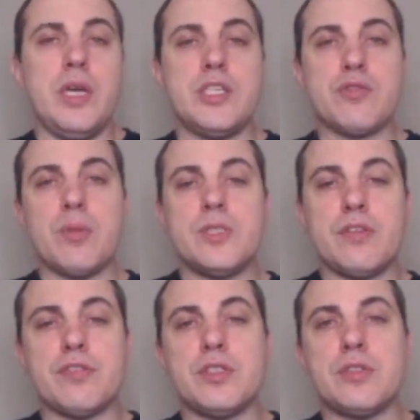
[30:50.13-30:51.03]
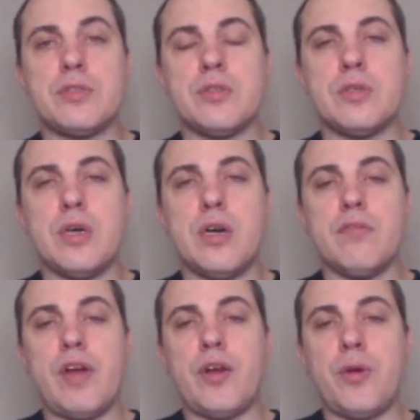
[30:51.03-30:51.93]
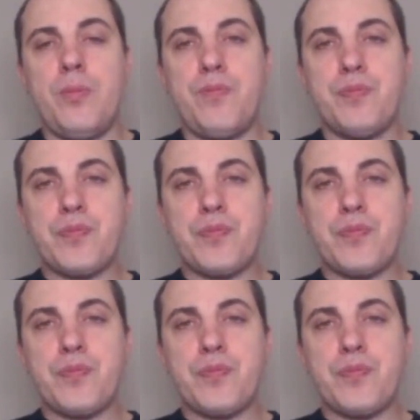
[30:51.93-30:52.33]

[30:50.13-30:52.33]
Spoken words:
is from a different vendor.